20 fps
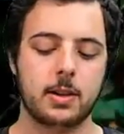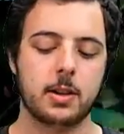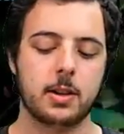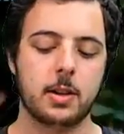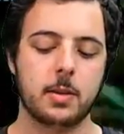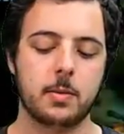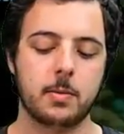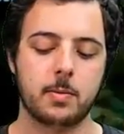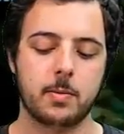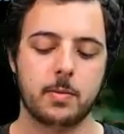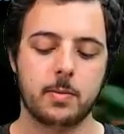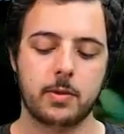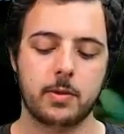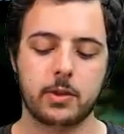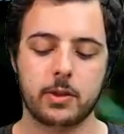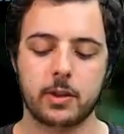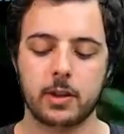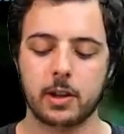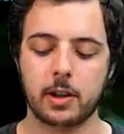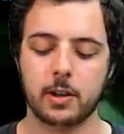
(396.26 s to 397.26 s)
term
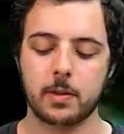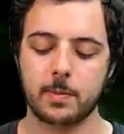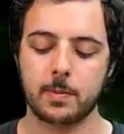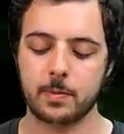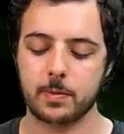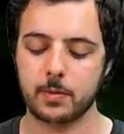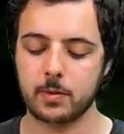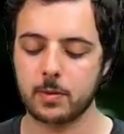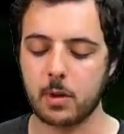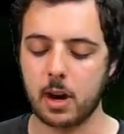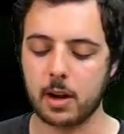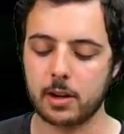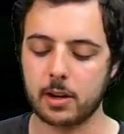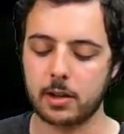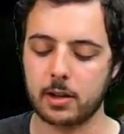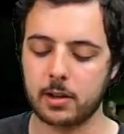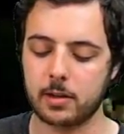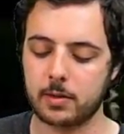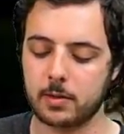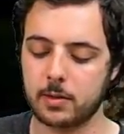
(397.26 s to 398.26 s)
for
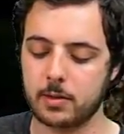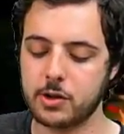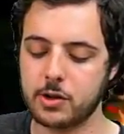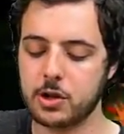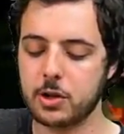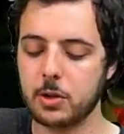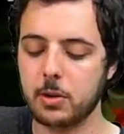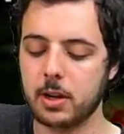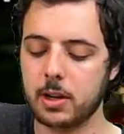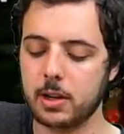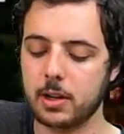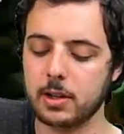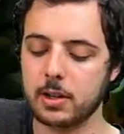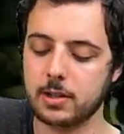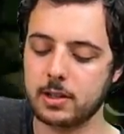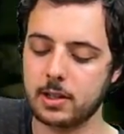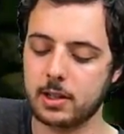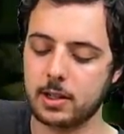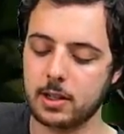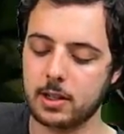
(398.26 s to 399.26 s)
modern shooters,